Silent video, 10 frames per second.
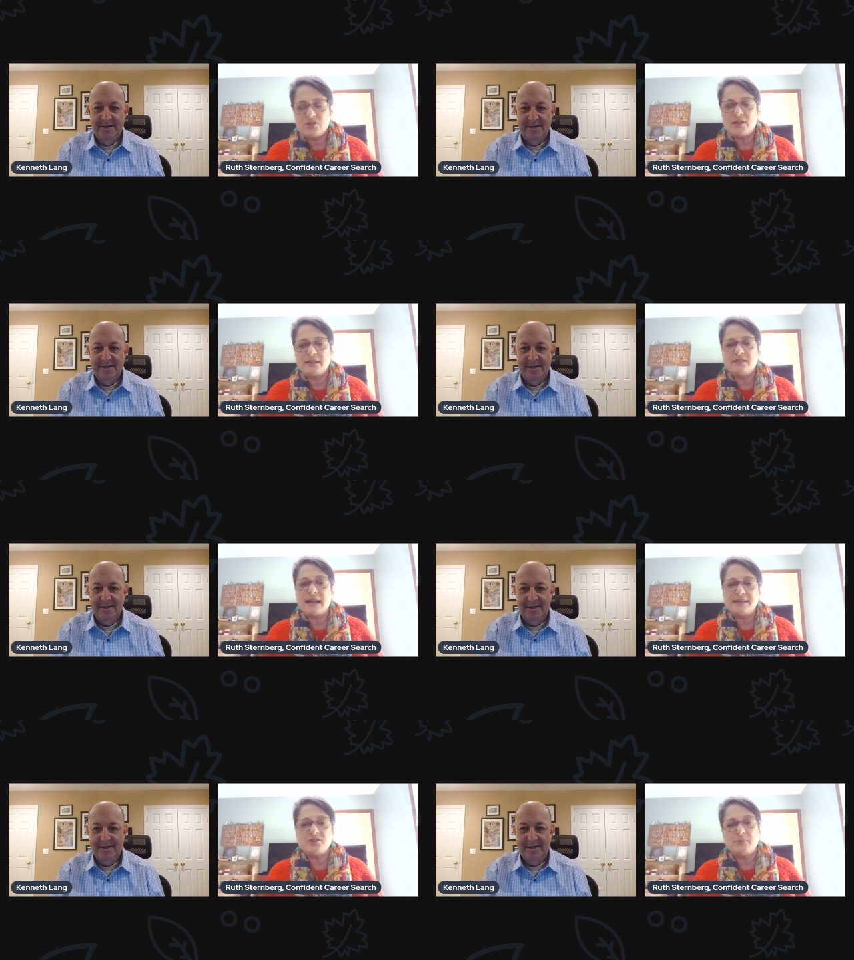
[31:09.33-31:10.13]
Speaker 1: it's
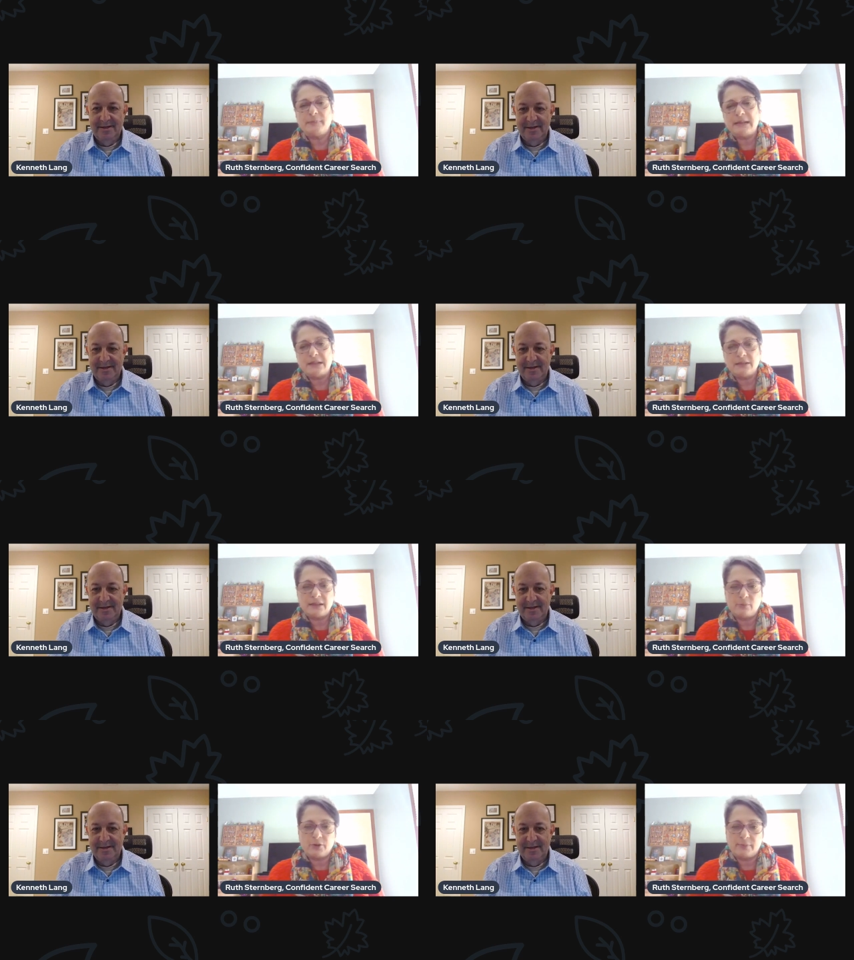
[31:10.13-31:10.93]
not such a big deal
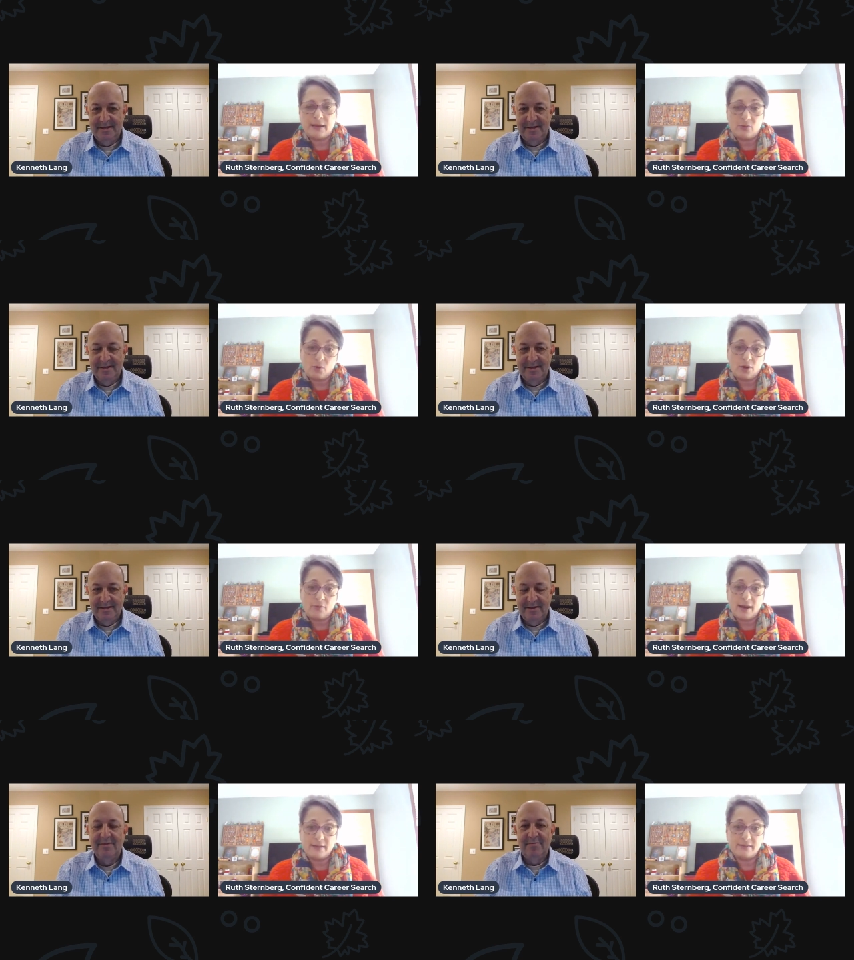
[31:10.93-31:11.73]
anymore to be out of
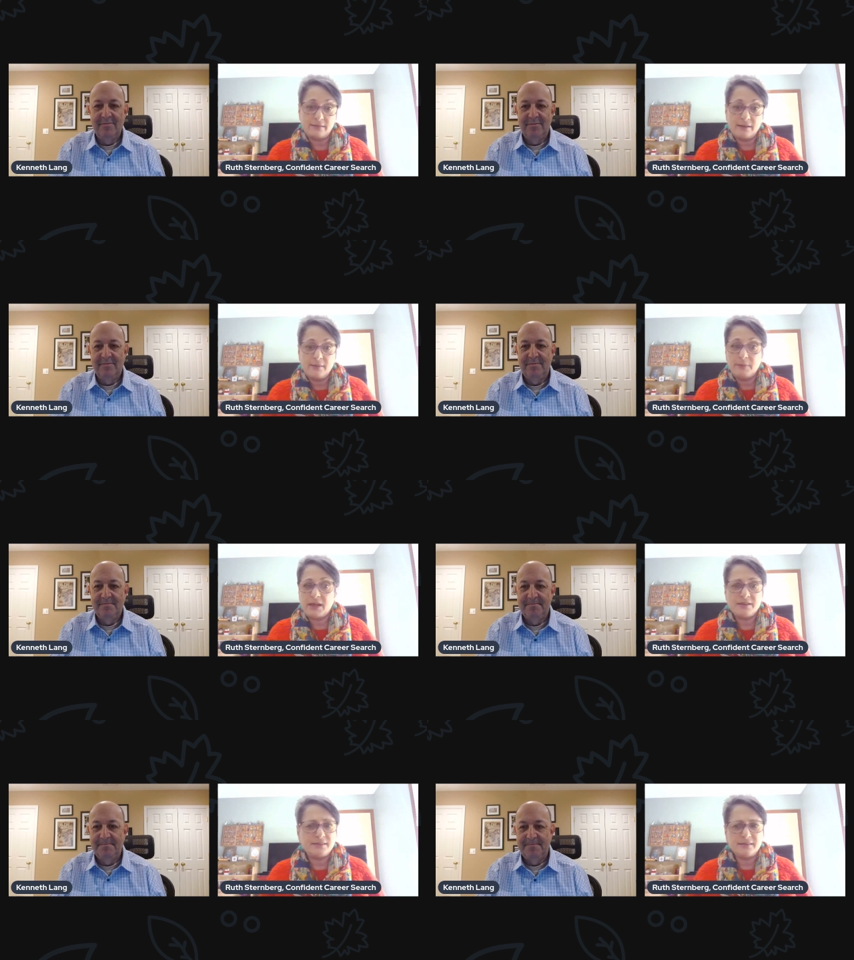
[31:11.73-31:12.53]
work, right? Mm-hmm.
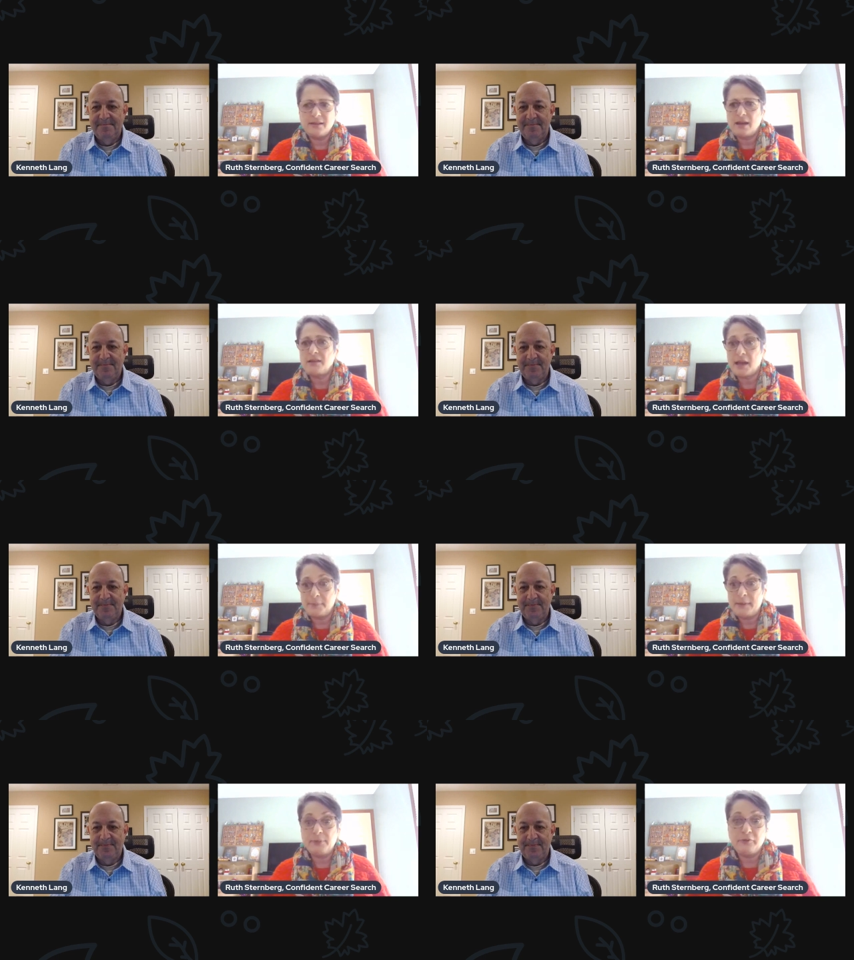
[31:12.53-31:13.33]
Because a
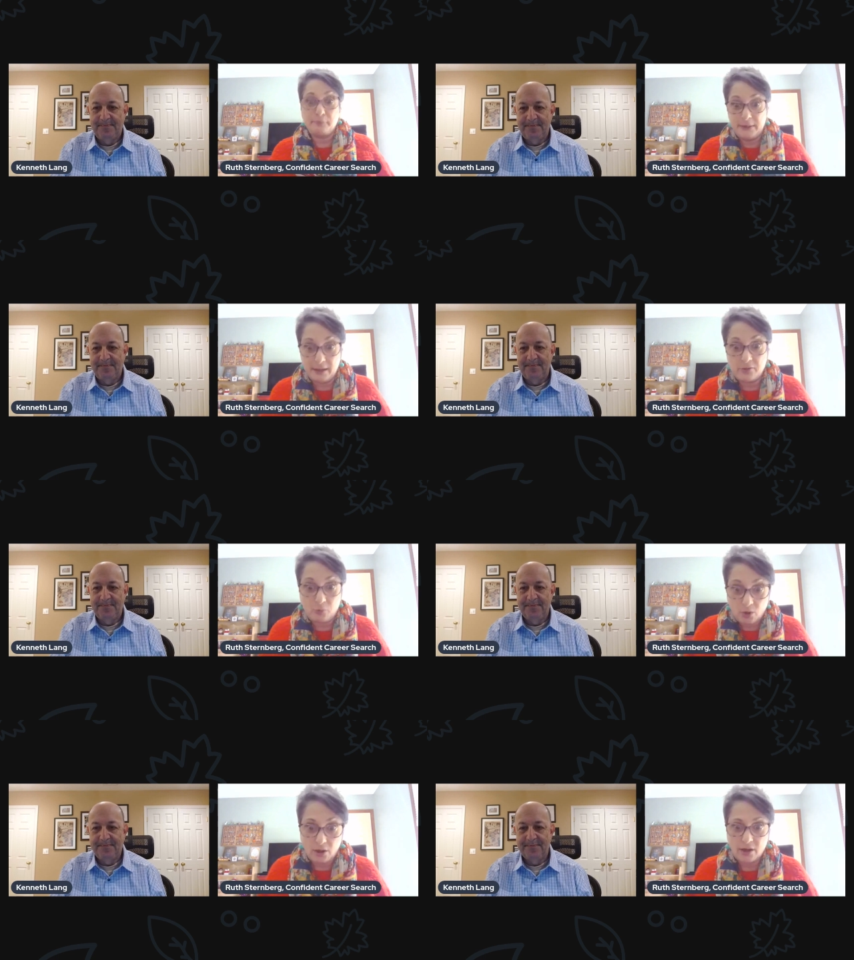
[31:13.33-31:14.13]
lot of people have been out
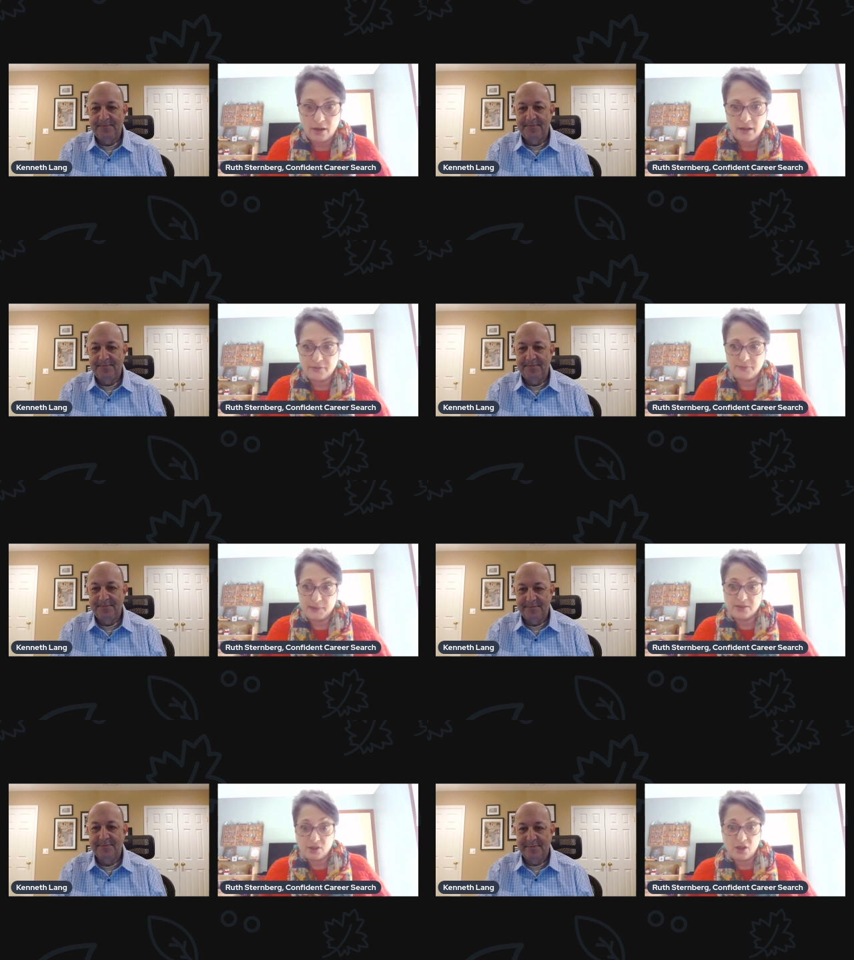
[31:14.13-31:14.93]
of work
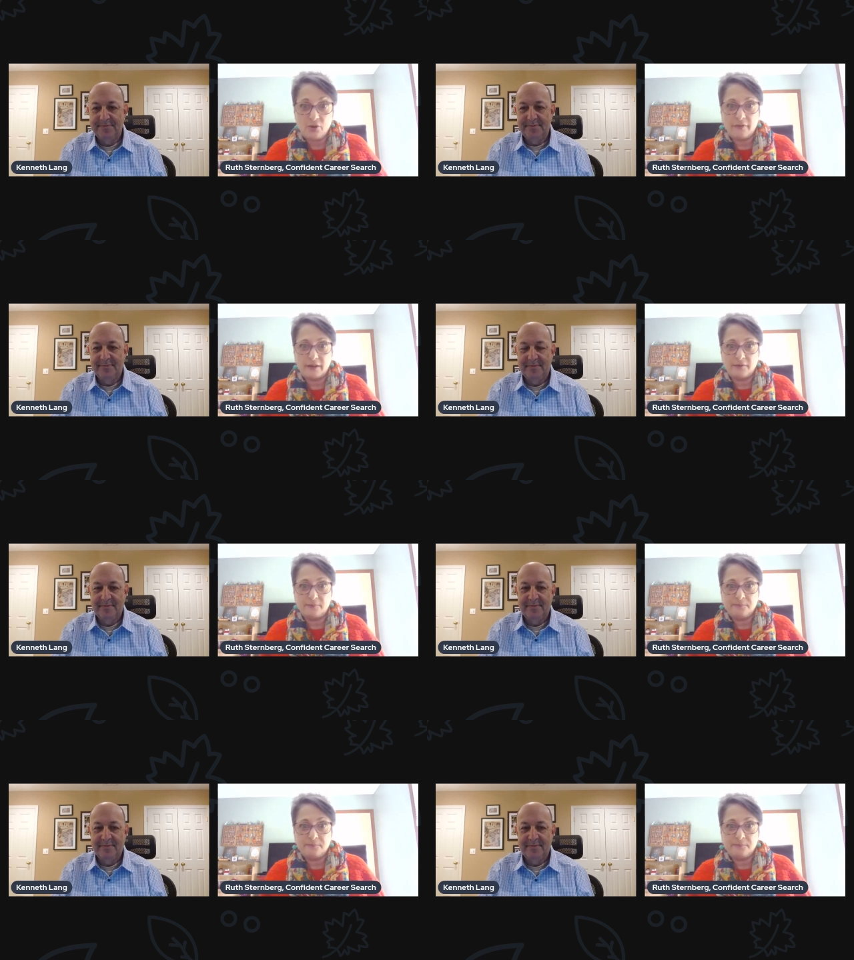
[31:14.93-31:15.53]
because of COVID.